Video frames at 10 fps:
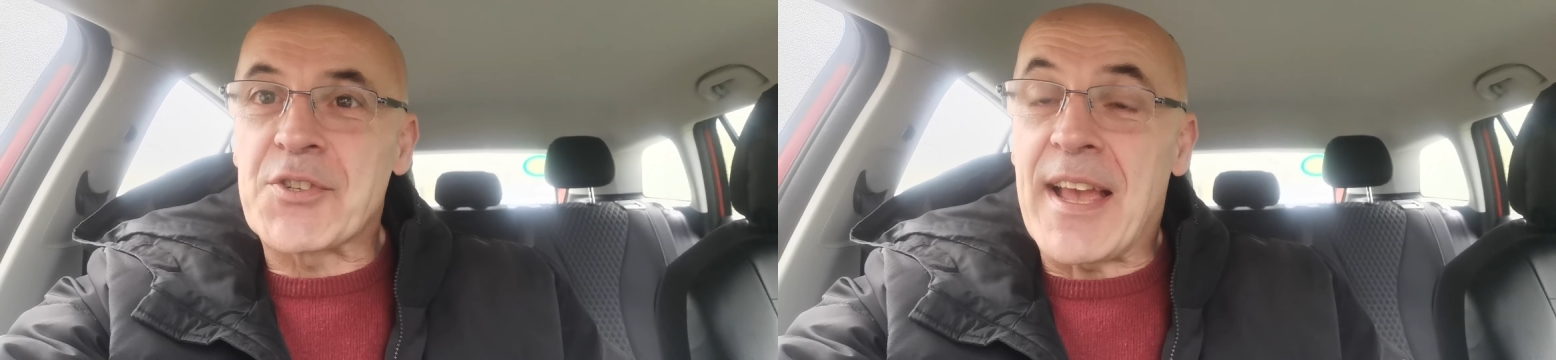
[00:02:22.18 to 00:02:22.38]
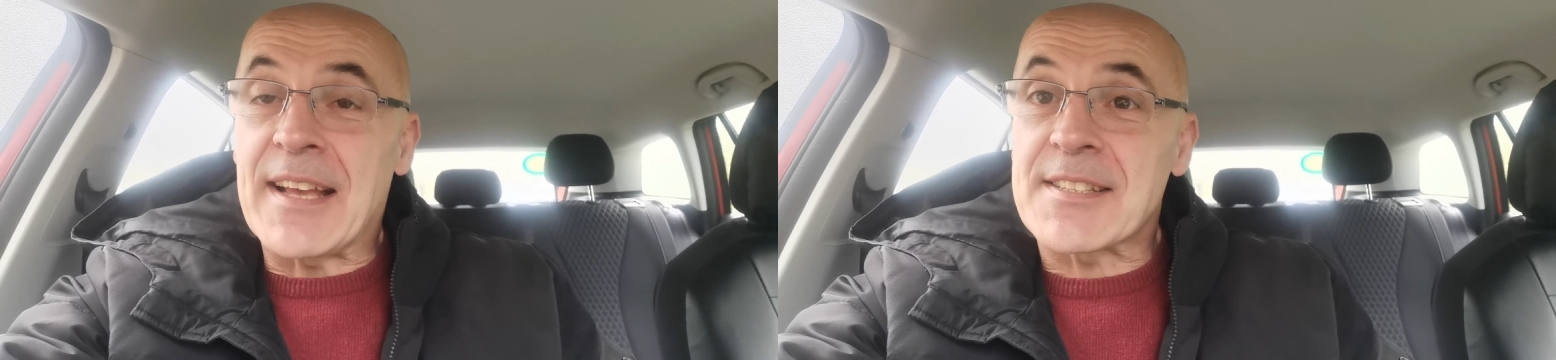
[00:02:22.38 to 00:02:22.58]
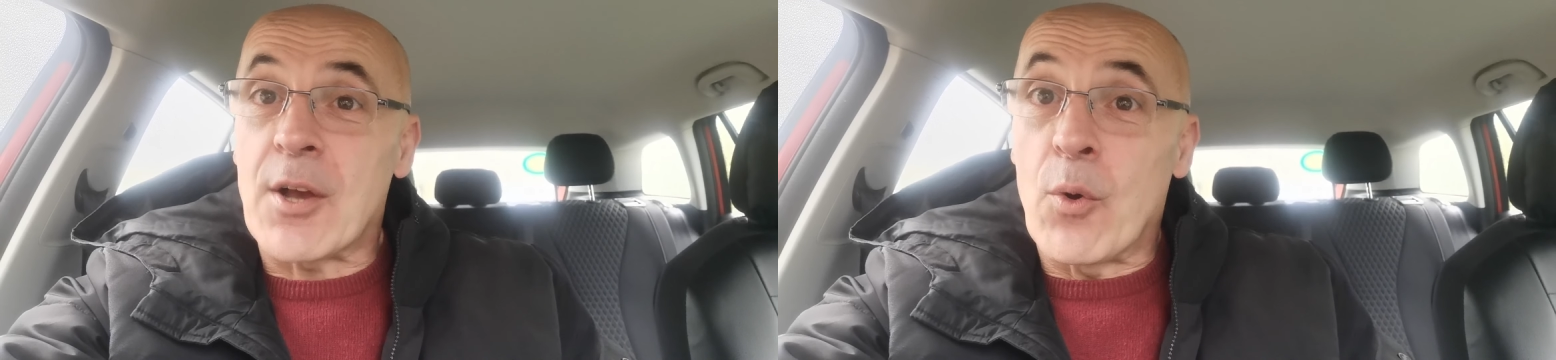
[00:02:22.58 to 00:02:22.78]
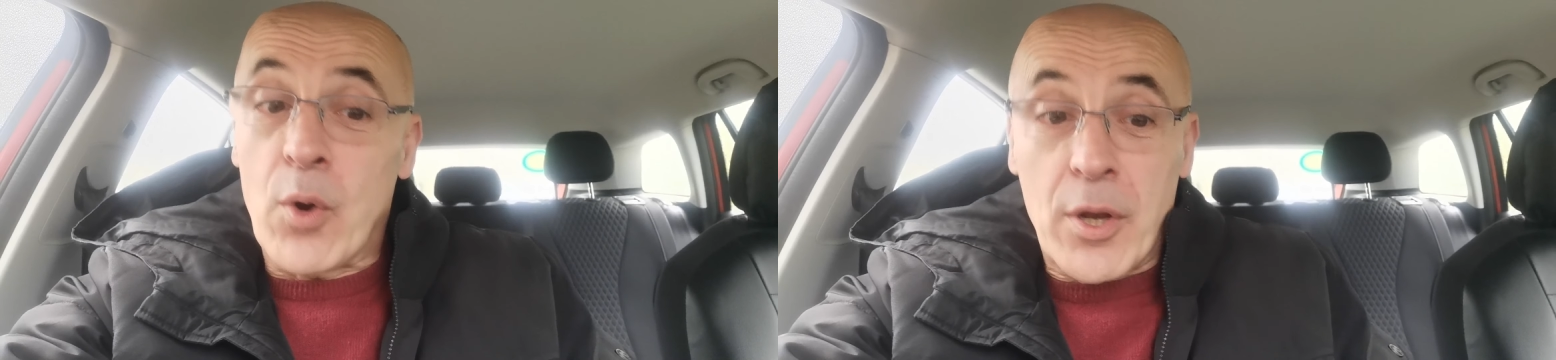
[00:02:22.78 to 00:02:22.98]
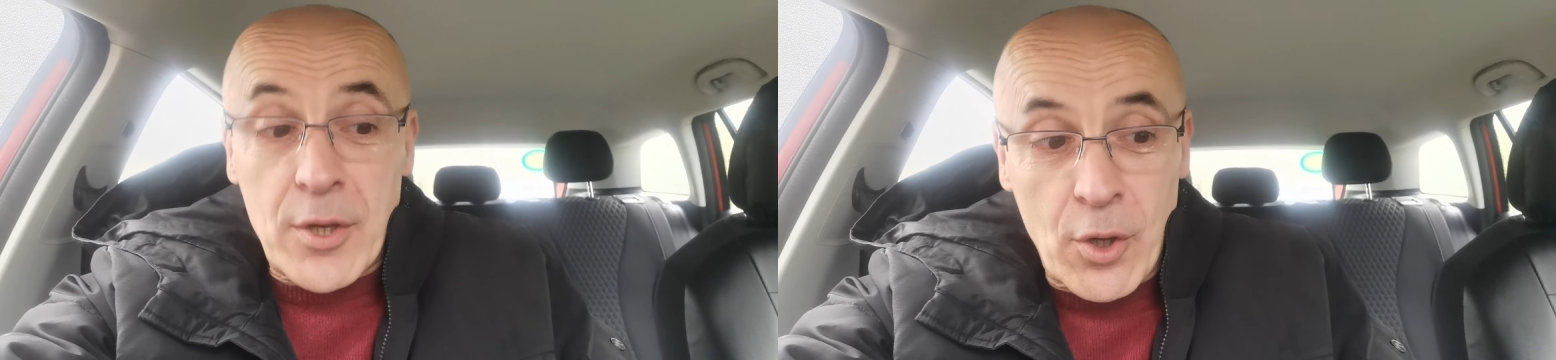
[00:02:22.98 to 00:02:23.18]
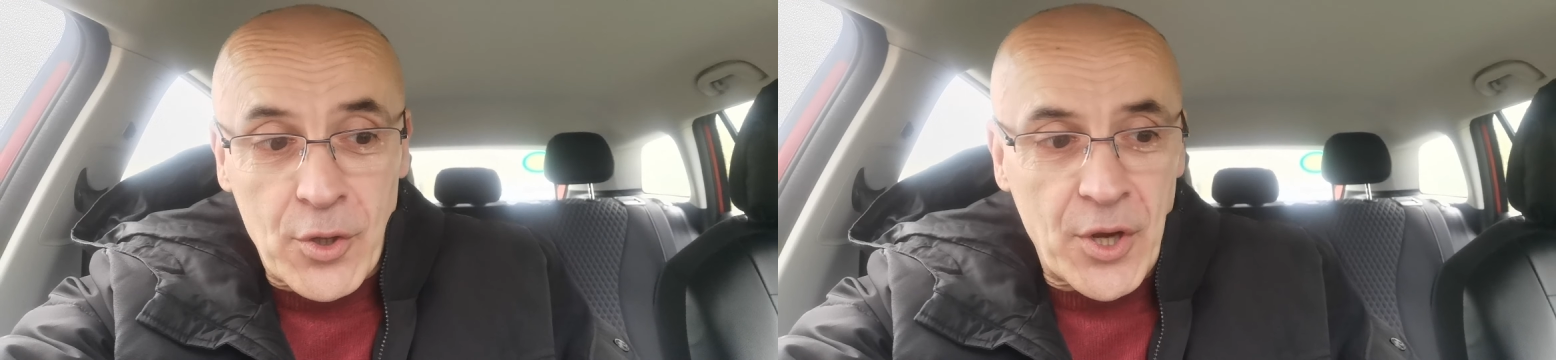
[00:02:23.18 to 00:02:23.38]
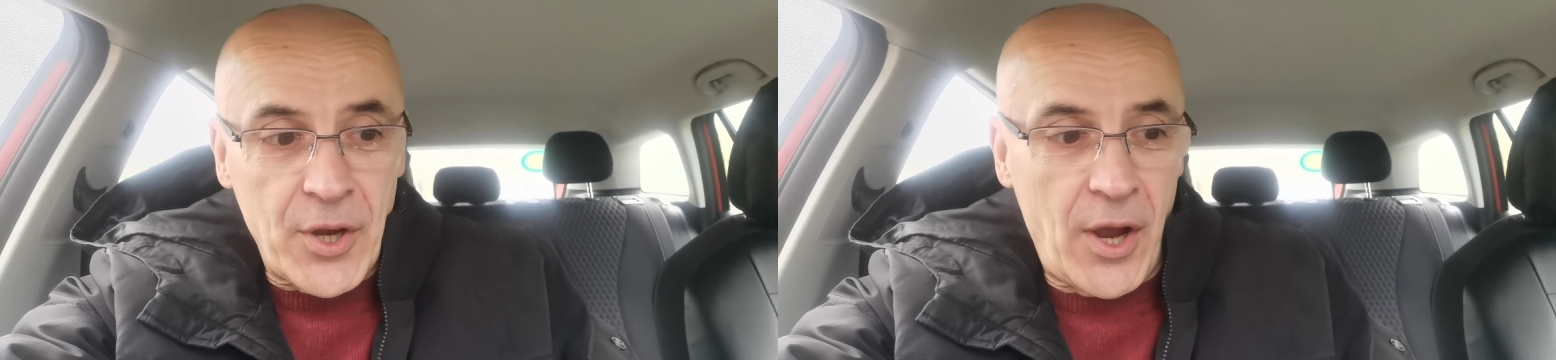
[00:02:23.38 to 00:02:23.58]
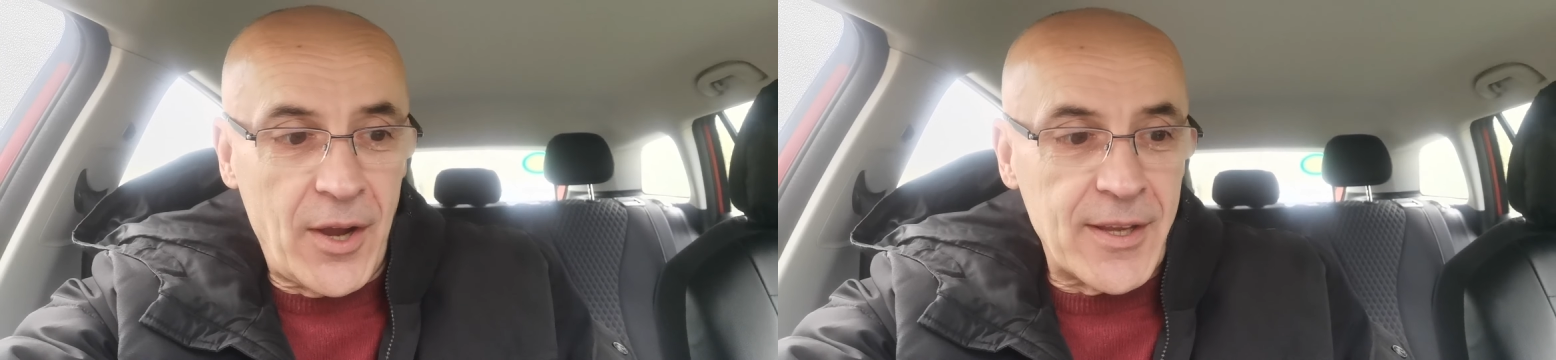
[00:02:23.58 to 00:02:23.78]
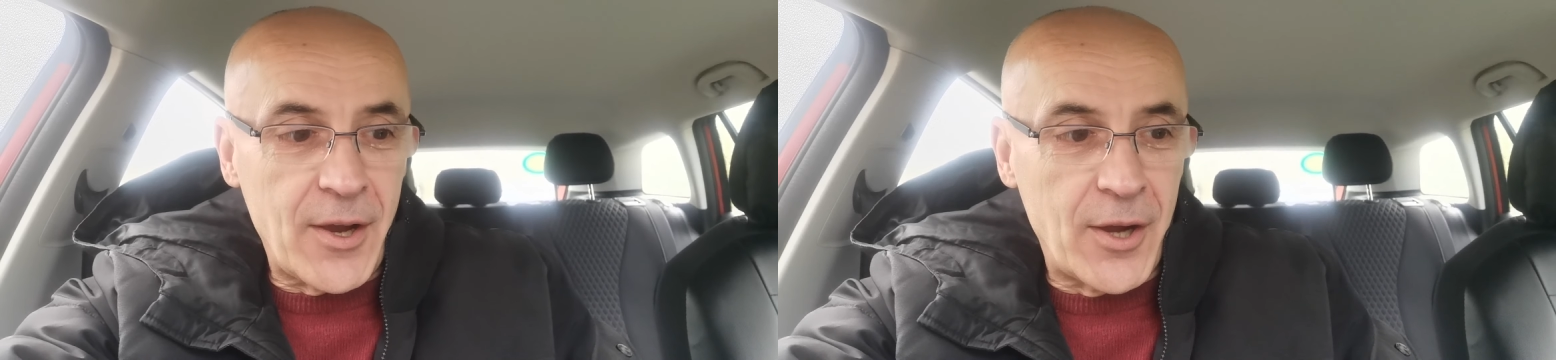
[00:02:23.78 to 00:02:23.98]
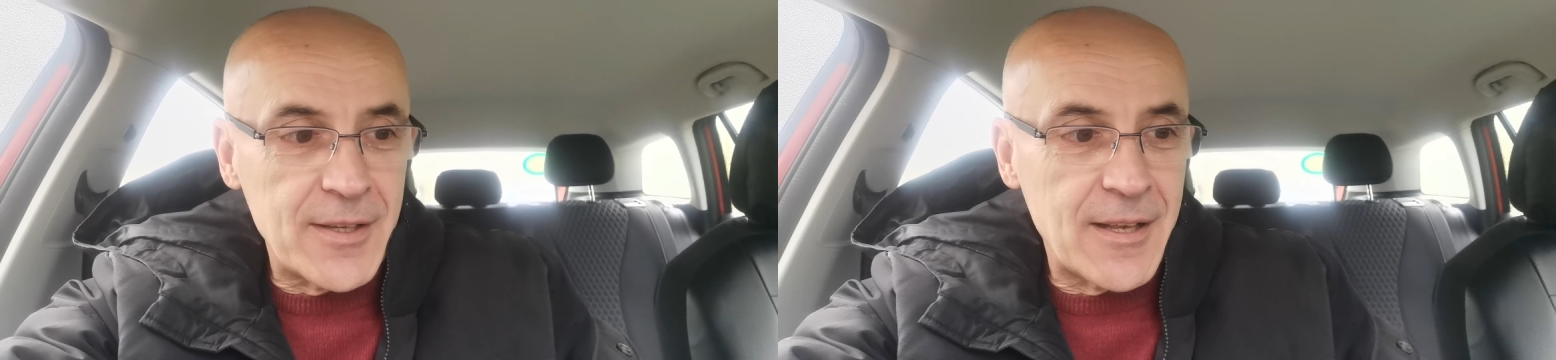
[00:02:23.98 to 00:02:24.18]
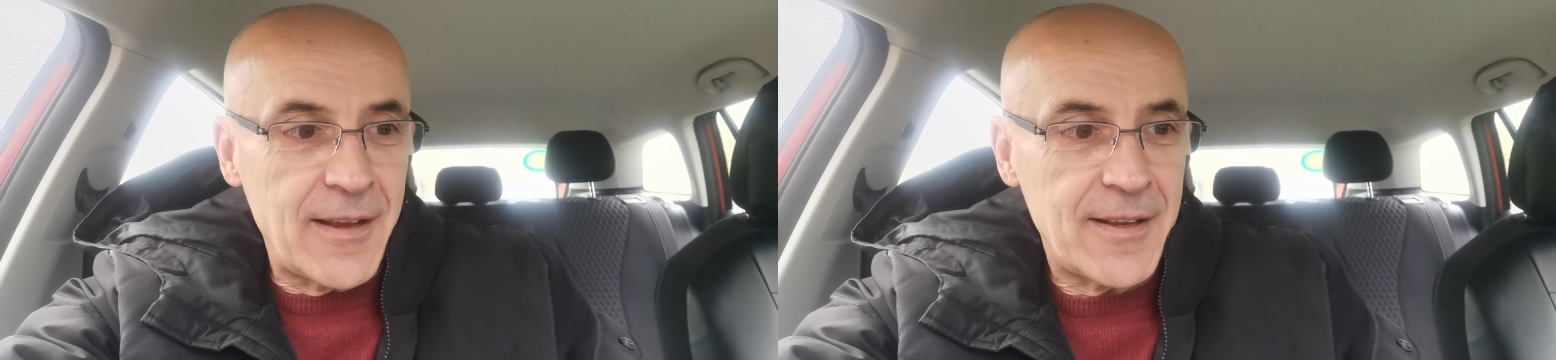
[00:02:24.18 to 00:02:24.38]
but yeah, so look, I, I'll